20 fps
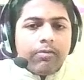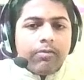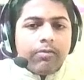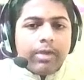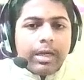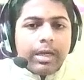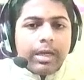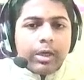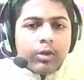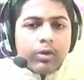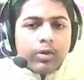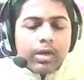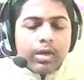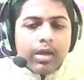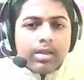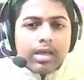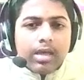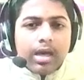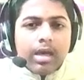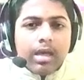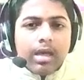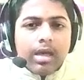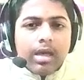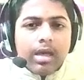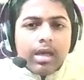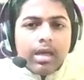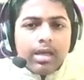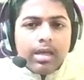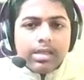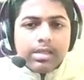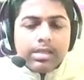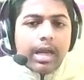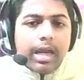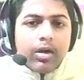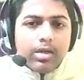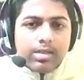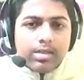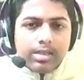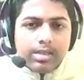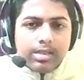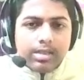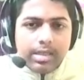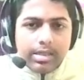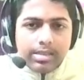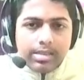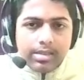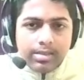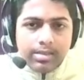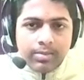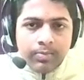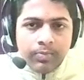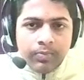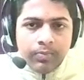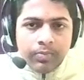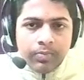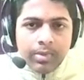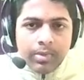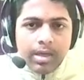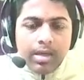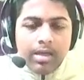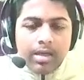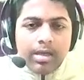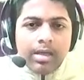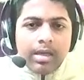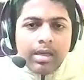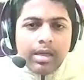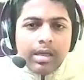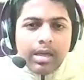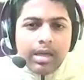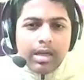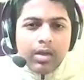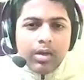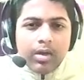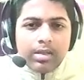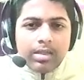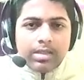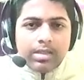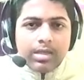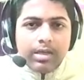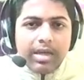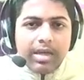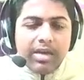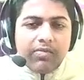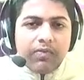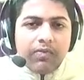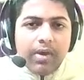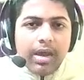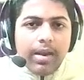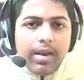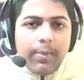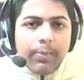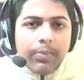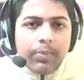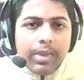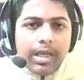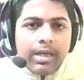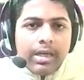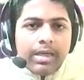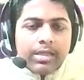we are going to click on the style.css, click on this create file, and